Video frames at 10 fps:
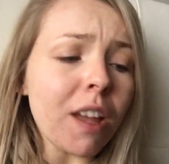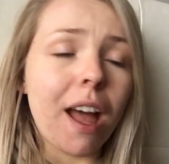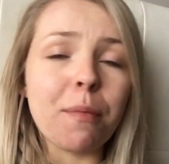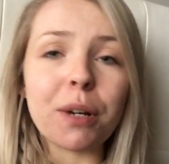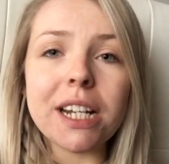
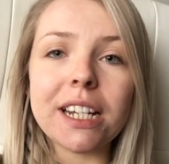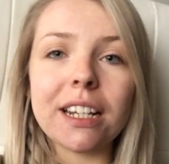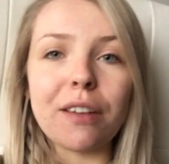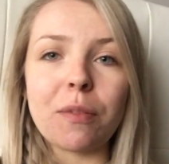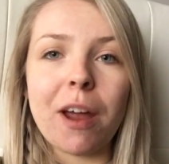But I did
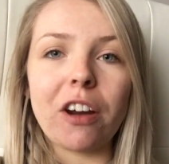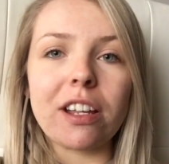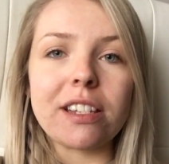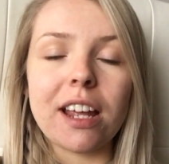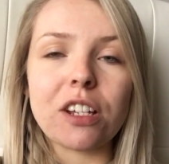love
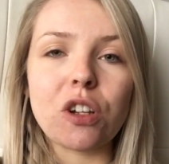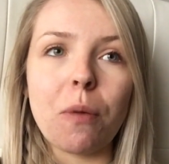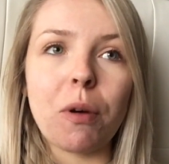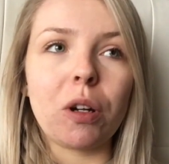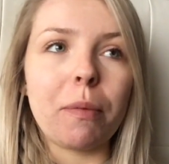America's Next
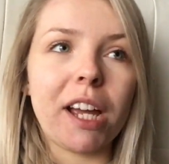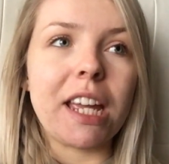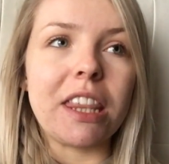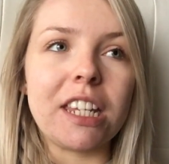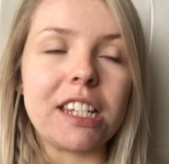Top Model
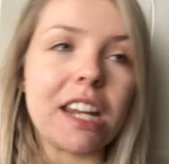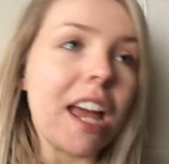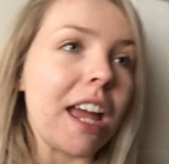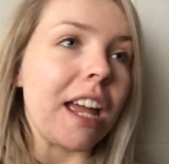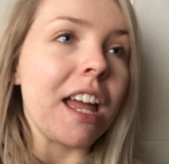back in the
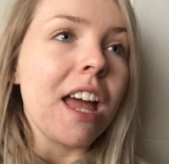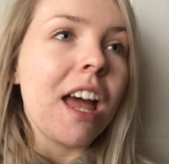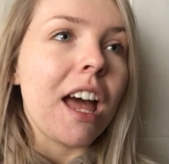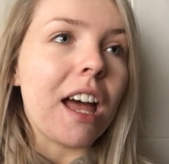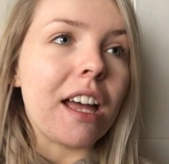day,
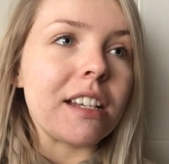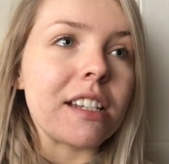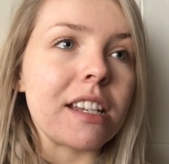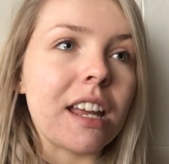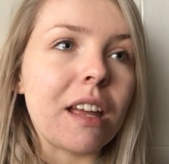
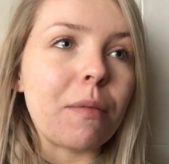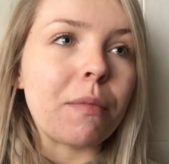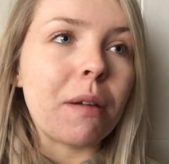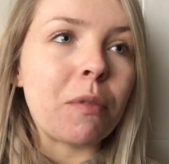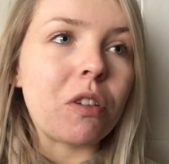and
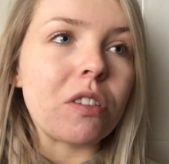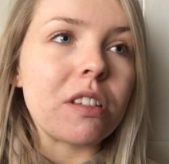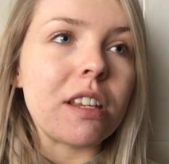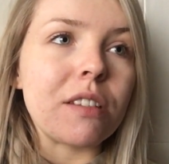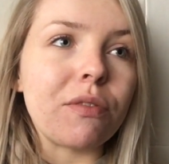I'm on
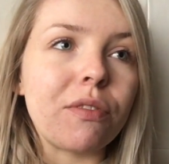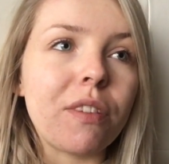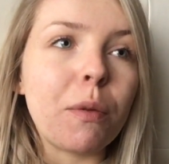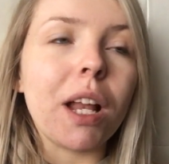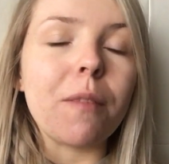season...
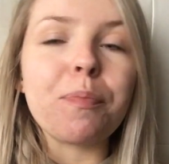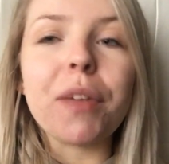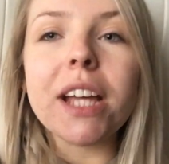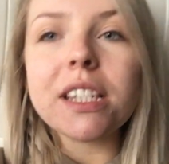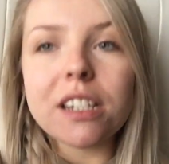Well,
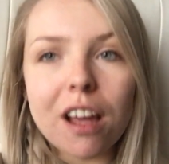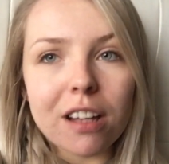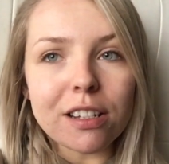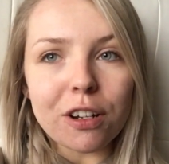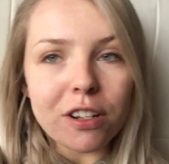I
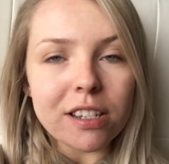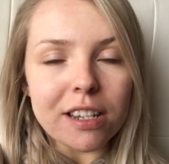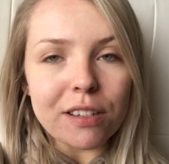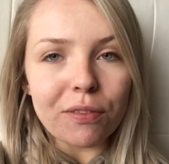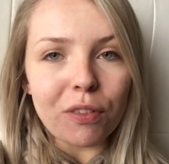started on
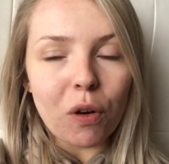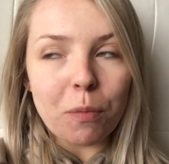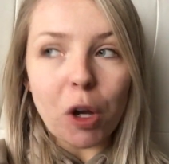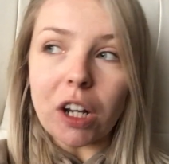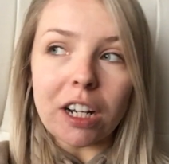season 4,
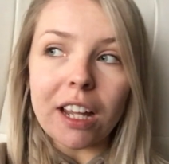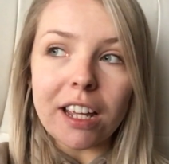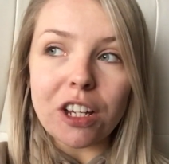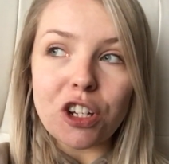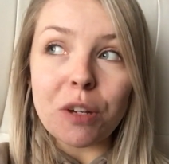I'm not going to
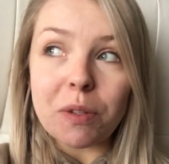lie, because she